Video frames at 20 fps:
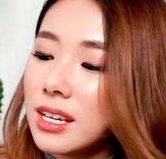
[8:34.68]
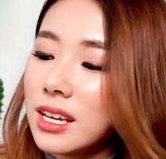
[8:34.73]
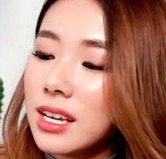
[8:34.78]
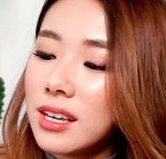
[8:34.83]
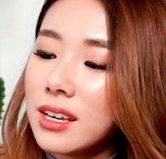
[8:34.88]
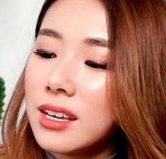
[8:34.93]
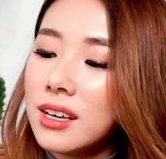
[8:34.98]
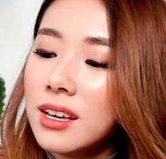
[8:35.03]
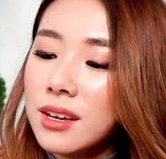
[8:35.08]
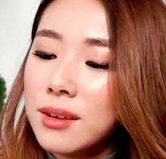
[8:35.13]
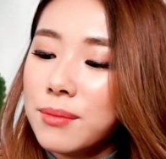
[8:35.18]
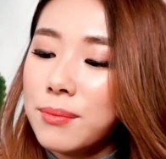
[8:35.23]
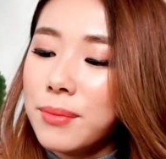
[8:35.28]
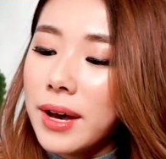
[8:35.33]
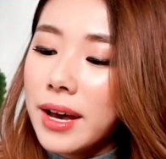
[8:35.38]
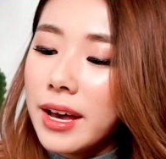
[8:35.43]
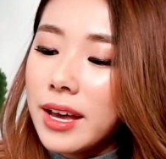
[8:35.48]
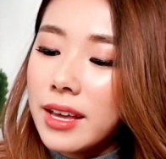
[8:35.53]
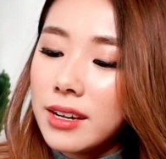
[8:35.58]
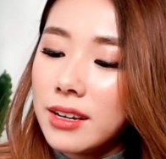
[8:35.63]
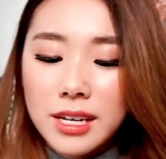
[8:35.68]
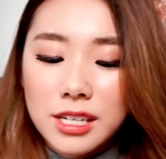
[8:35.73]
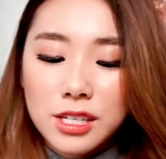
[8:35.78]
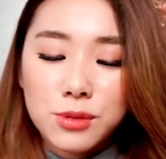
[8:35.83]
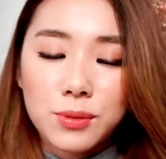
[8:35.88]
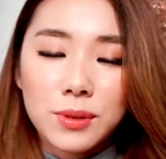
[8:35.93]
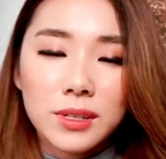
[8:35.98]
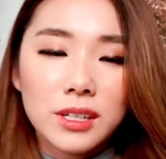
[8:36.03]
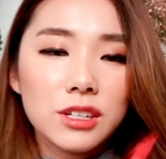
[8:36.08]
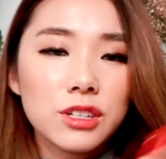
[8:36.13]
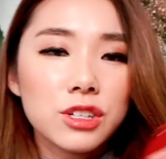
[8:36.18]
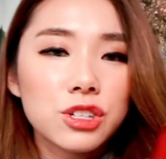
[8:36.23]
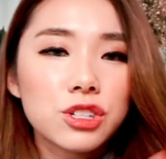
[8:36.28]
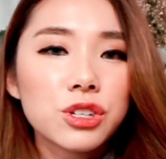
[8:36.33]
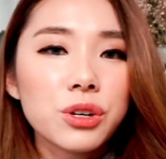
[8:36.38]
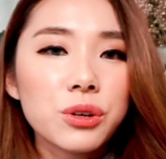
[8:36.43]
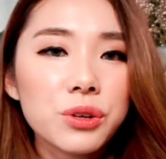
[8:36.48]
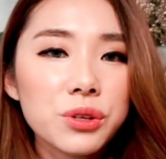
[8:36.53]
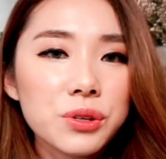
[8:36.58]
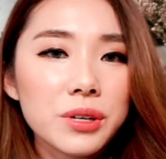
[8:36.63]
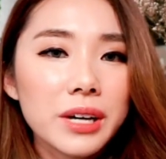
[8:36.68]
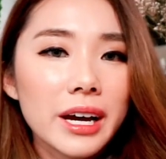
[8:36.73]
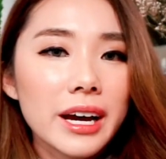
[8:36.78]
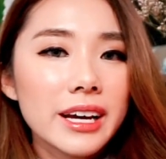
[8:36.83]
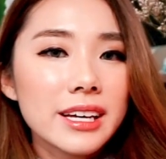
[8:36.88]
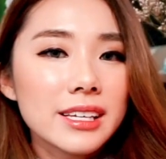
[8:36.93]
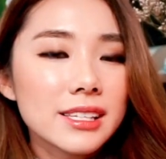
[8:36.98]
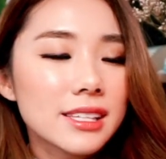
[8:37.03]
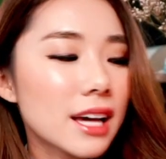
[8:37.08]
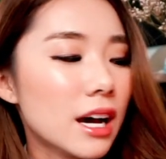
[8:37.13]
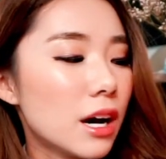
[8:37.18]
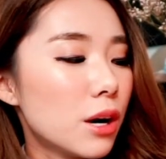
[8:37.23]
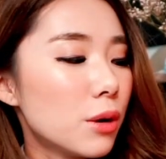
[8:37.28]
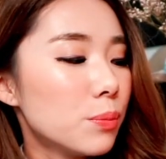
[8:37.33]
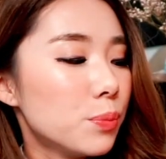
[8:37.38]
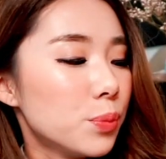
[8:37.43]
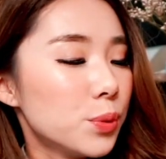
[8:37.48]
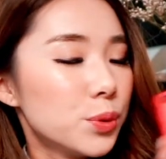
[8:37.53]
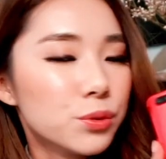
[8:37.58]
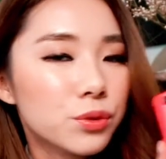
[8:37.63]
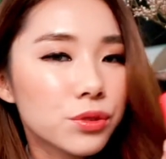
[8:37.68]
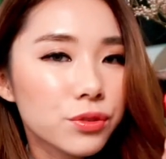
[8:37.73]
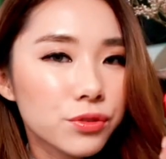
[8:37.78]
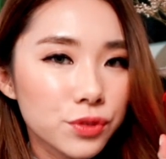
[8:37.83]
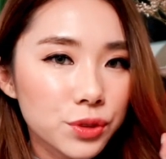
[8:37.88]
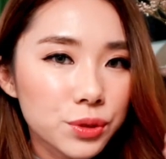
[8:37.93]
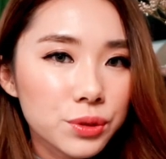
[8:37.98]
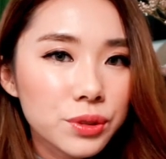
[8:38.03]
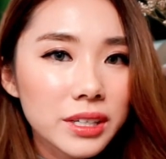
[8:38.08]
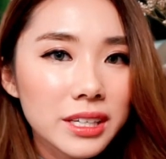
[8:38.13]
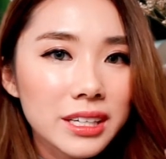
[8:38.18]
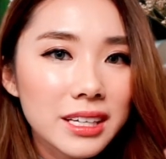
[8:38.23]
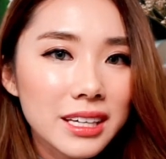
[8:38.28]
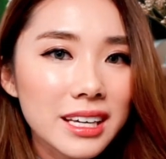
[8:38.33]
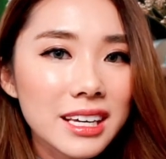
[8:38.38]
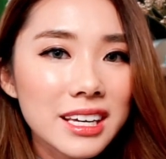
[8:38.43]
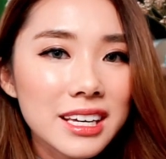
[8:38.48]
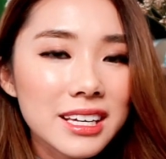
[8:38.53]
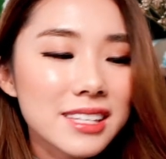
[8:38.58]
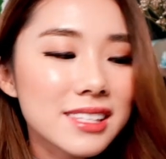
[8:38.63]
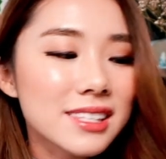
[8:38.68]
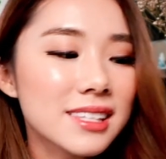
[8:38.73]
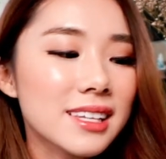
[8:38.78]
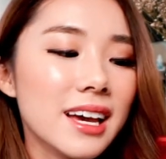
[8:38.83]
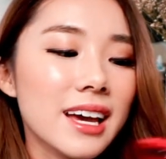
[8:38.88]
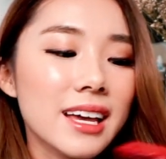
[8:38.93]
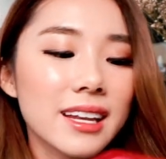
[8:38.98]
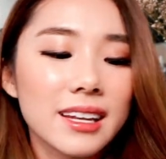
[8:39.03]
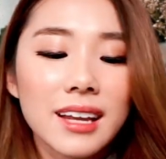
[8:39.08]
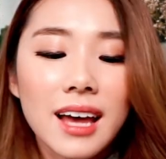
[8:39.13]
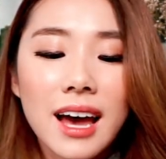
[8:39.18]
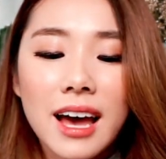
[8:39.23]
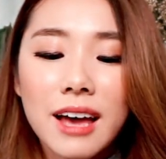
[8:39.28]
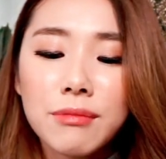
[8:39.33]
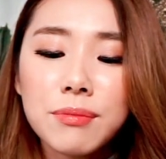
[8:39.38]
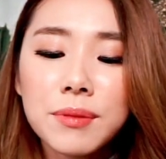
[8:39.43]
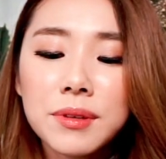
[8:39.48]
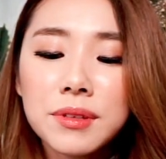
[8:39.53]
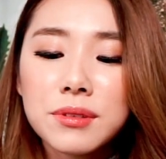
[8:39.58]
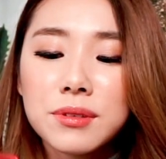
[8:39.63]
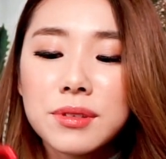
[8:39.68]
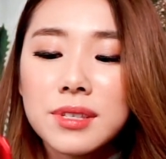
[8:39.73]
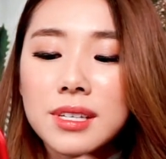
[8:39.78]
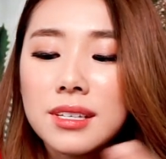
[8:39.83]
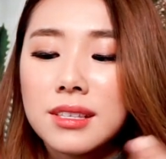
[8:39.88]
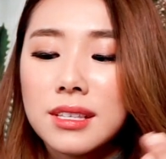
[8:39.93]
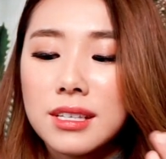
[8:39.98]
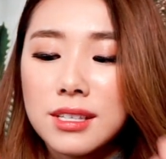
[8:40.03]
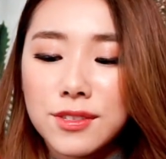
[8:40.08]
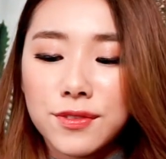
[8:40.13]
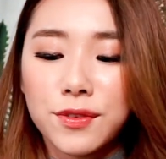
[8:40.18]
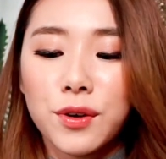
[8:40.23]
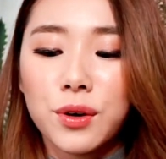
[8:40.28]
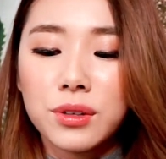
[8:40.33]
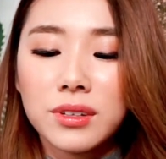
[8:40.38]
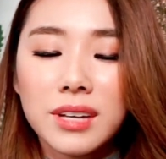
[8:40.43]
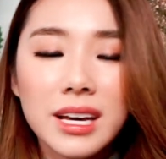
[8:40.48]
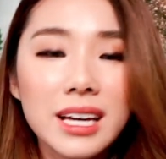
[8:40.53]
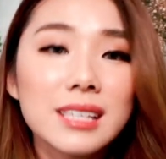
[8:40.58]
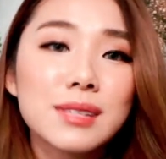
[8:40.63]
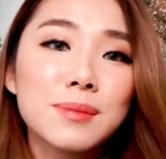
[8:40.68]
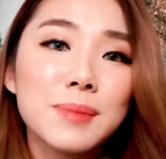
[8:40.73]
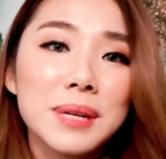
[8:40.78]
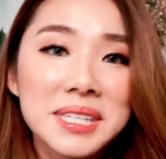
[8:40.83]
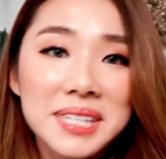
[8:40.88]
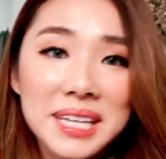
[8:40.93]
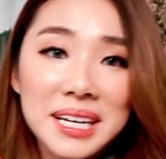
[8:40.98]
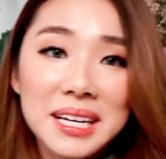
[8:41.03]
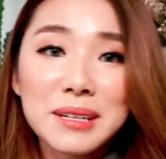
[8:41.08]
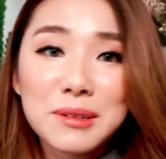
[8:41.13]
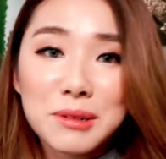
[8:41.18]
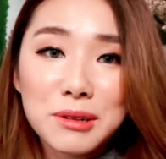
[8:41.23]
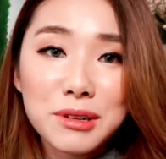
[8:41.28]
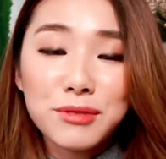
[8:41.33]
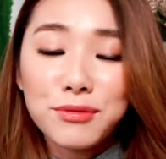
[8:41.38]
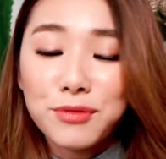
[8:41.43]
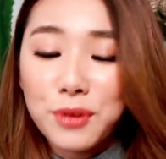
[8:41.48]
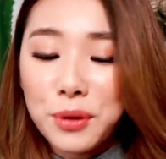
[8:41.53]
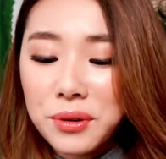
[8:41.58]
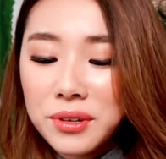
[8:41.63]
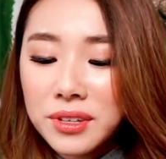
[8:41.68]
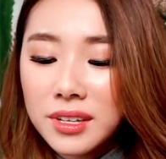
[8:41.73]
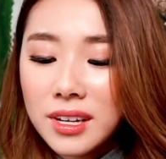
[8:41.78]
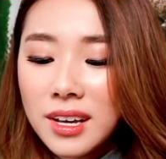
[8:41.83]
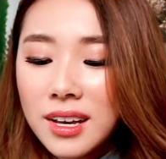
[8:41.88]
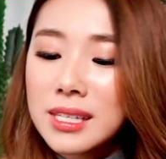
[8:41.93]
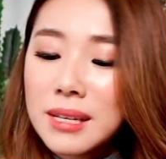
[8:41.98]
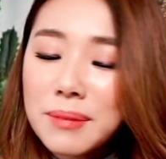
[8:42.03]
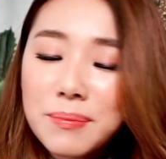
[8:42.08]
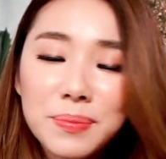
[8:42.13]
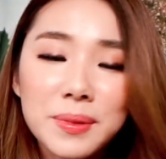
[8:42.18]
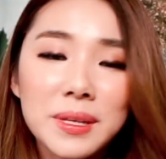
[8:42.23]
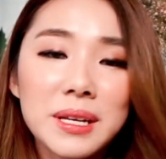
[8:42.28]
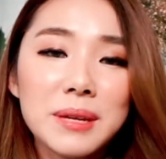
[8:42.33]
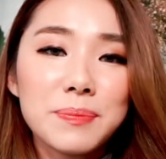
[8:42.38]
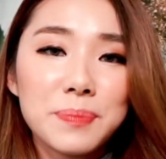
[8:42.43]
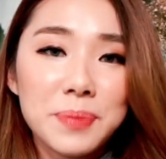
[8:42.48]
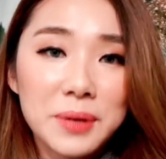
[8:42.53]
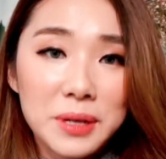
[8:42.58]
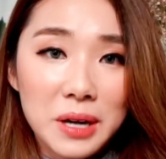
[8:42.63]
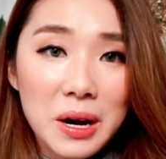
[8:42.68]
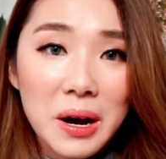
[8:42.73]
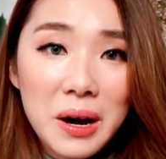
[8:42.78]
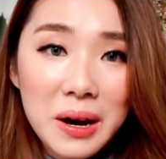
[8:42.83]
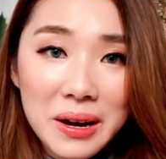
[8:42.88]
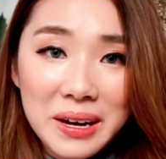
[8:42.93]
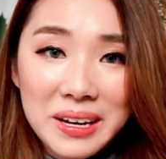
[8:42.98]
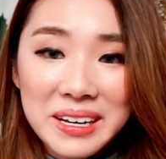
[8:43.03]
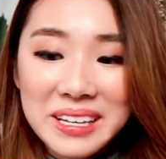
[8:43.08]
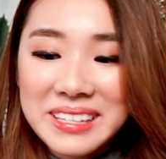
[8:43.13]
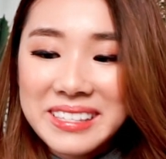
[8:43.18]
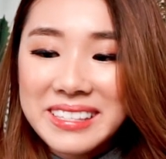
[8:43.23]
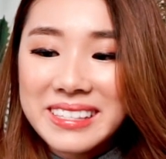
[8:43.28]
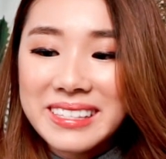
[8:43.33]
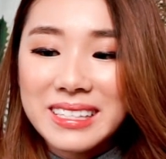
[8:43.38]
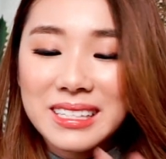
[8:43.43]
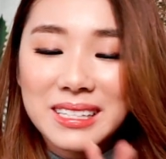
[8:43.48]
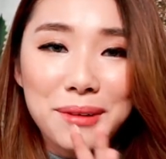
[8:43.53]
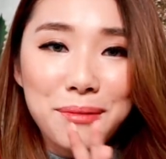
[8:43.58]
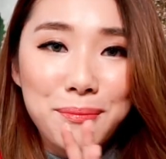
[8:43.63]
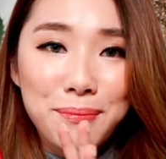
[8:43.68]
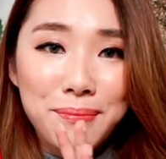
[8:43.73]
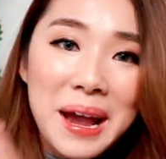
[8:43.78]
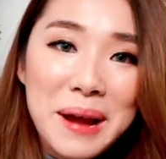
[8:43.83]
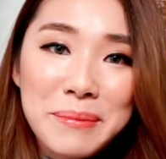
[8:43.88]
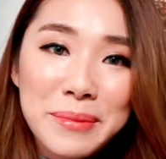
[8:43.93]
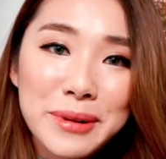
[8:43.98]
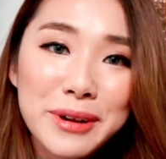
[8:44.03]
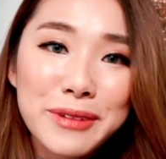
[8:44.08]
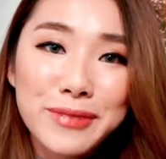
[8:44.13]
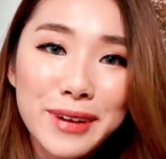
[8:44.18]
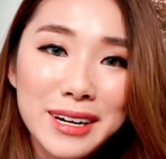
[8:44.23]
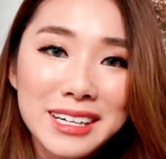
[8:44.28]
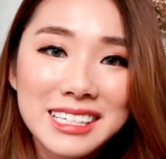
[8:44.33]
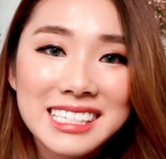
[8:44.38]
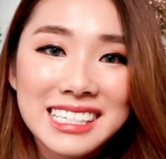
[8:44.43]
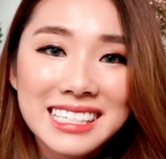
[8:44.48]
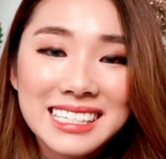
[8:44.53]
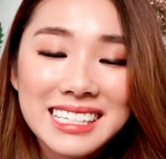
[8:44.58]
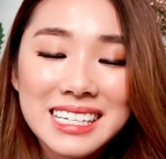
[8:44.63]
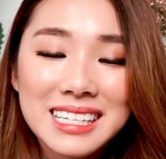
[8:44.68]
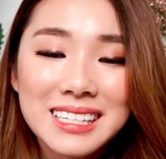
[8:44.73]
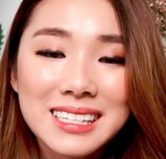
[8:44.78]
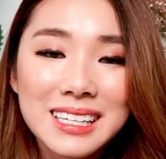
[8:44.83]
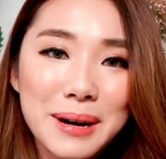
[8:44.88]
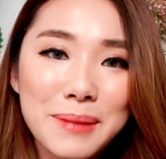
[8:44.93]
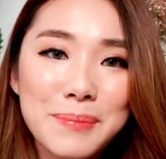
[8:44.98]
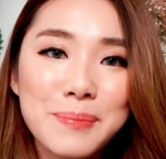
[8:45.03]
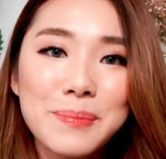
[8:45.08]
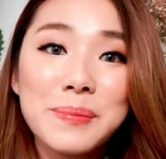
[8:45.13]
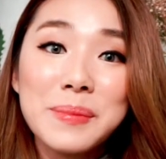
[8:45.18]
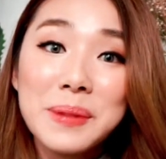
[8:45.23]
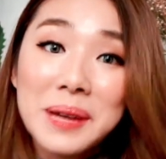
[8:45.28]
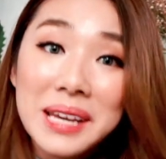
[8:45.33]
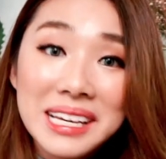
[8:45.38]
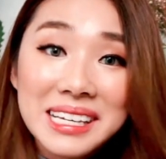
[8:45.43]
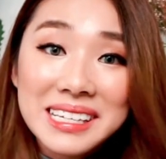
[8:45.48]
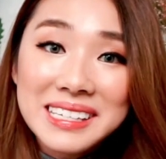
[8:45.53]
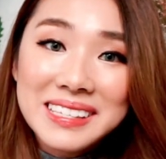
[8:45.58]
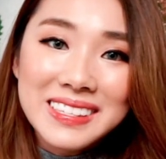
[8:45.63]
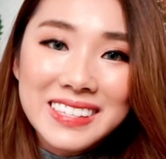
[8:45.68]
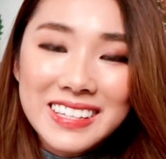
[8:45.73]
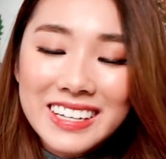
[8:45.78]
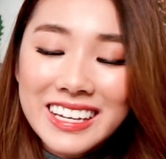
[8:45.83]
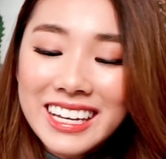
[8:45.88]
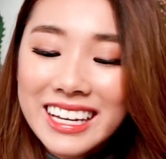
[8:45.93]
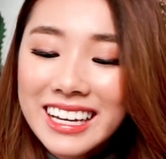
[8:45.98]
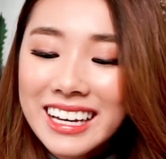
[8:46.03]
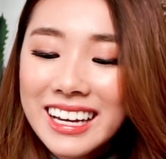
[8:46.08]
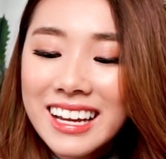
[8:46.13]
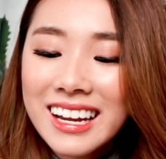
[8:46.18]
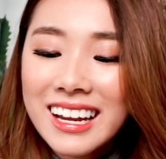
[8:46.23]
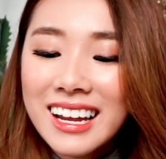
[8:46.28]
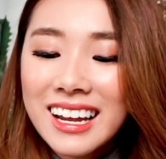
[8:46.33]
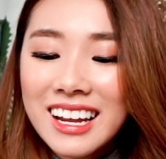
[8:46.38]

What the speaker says: today, but I just wanted to show you guys how beautiful it is, and I've been using this phone as my secondary phone simply because the camera function is amazing.